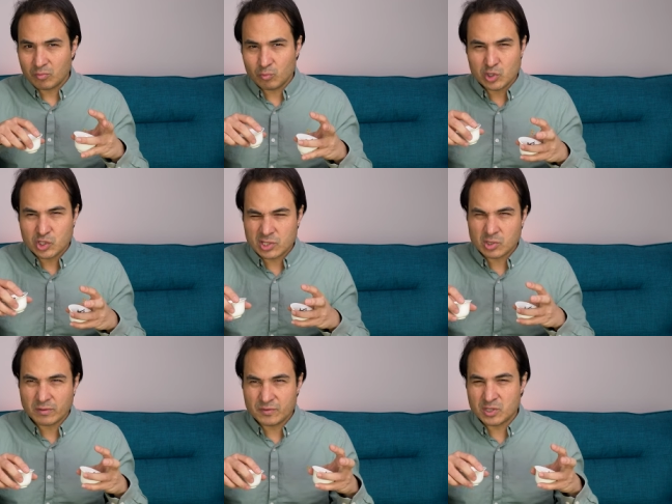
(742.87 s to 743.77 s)
would just
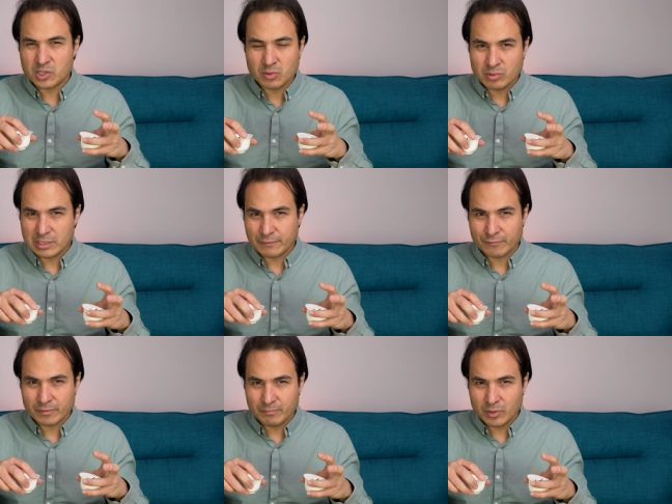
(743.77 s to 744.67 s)
sort of suit
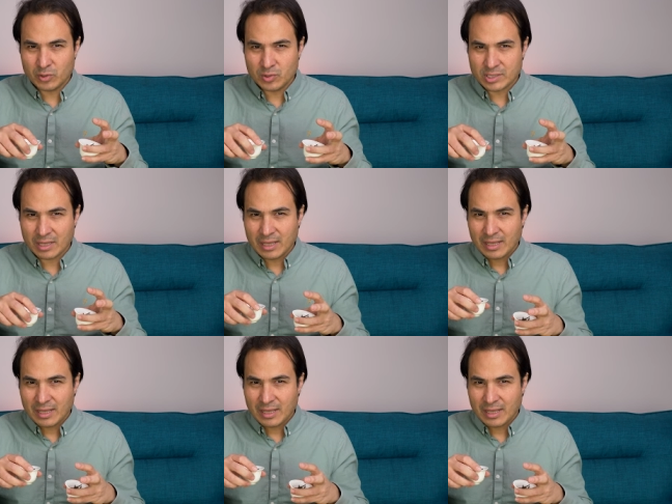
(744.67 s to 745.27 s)
different moods.